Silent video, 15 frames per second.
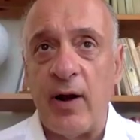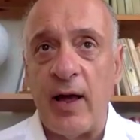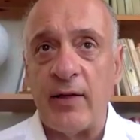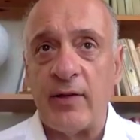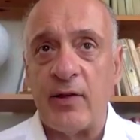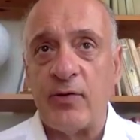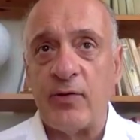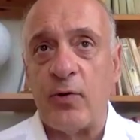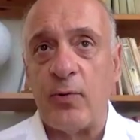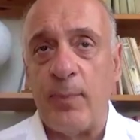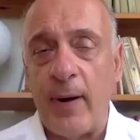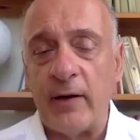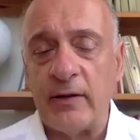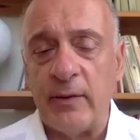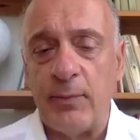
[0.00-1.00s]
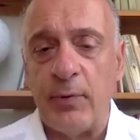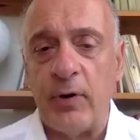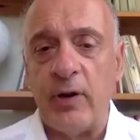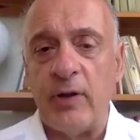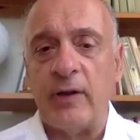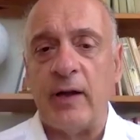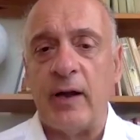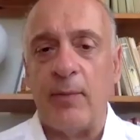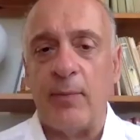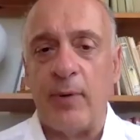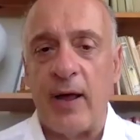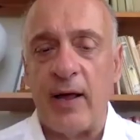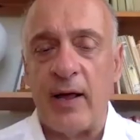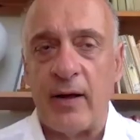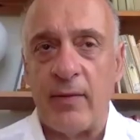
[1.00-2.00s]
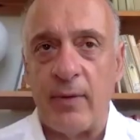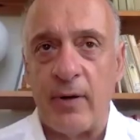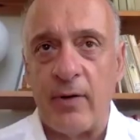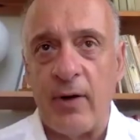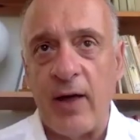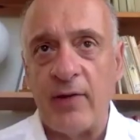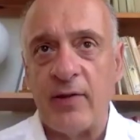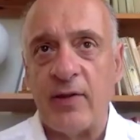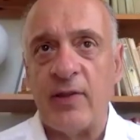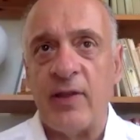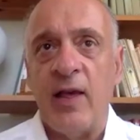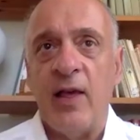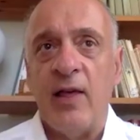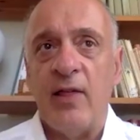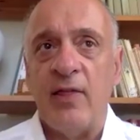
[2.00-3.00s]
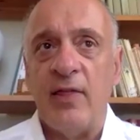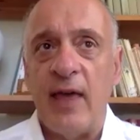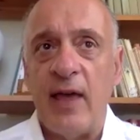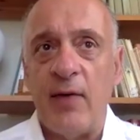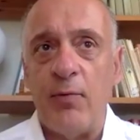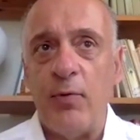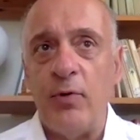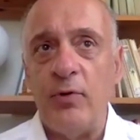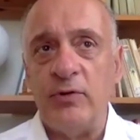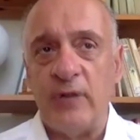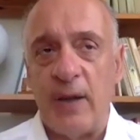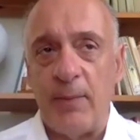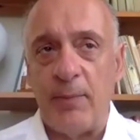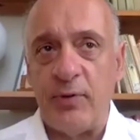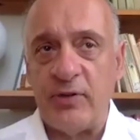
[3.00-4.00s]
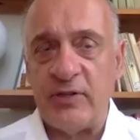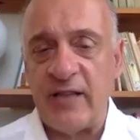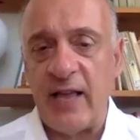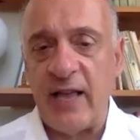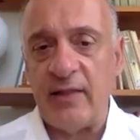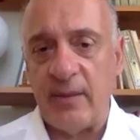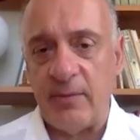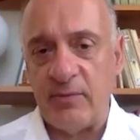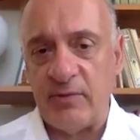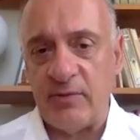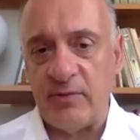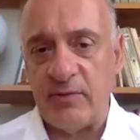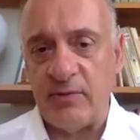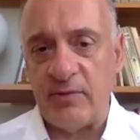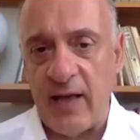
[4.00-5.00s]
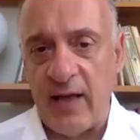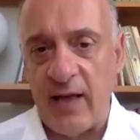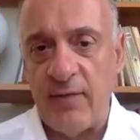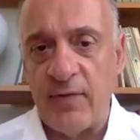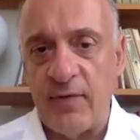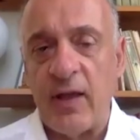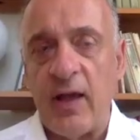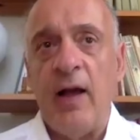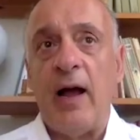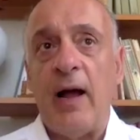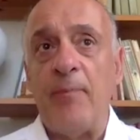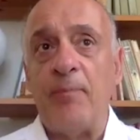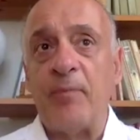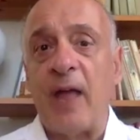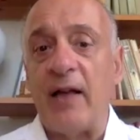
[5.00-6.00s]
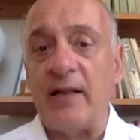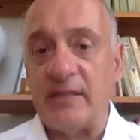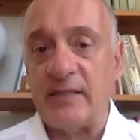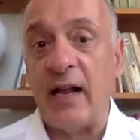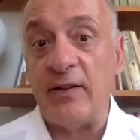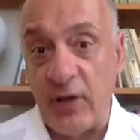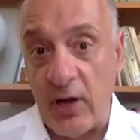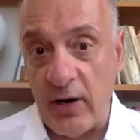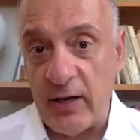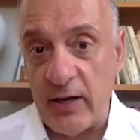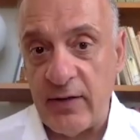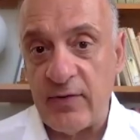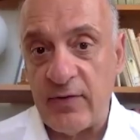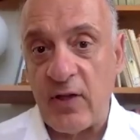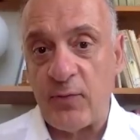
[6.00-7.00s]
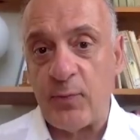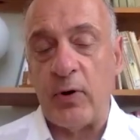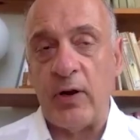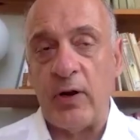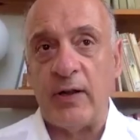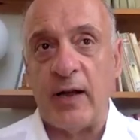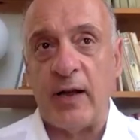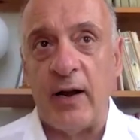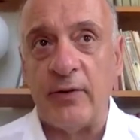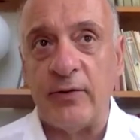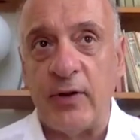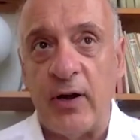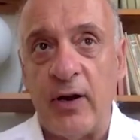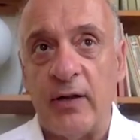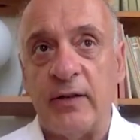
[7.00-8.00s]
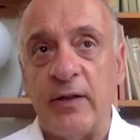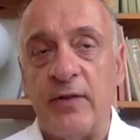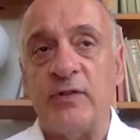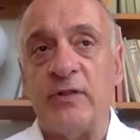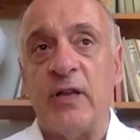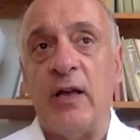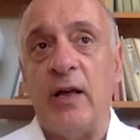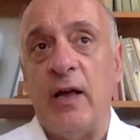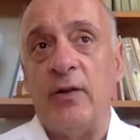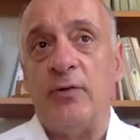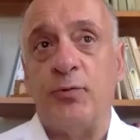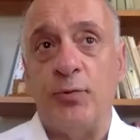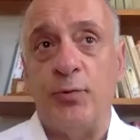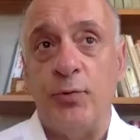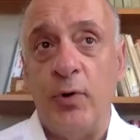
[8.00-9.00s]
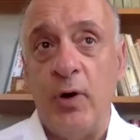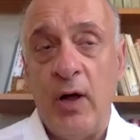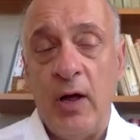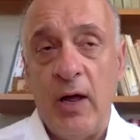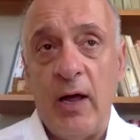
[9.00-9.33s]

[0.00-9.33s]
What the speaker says: crisis or party political crisis, they would present themselves as alternatives, as political alternatives to